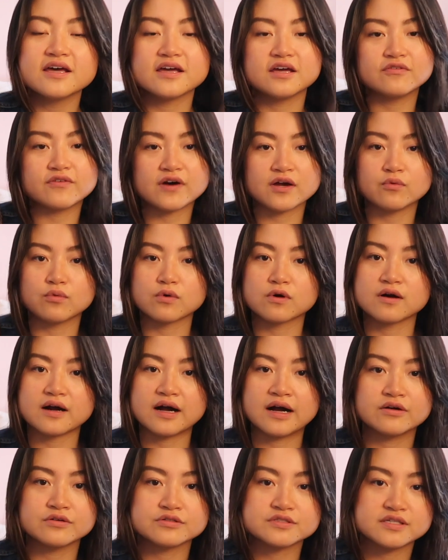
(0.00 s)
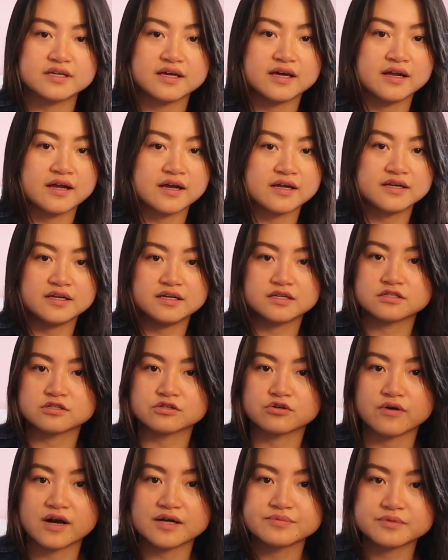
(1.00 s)
if I were out and I needed
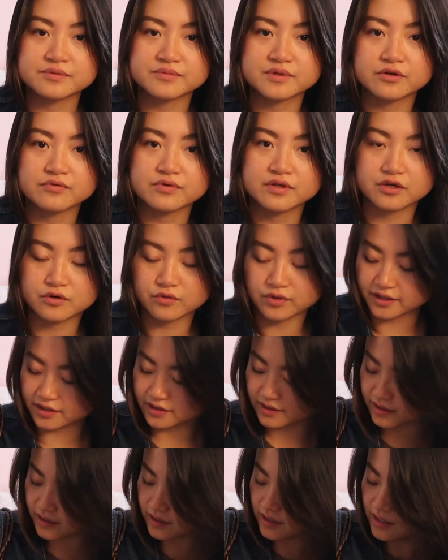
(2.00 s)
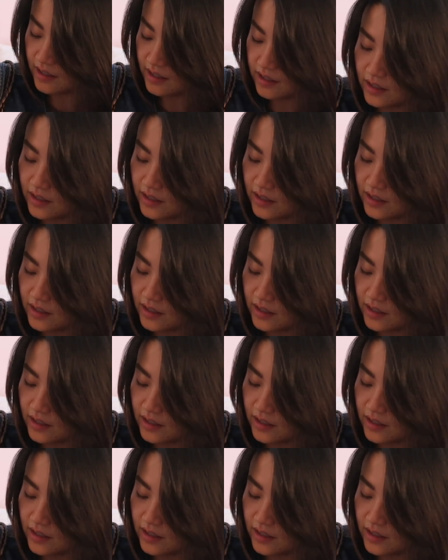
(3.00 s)
to grab something really quickly.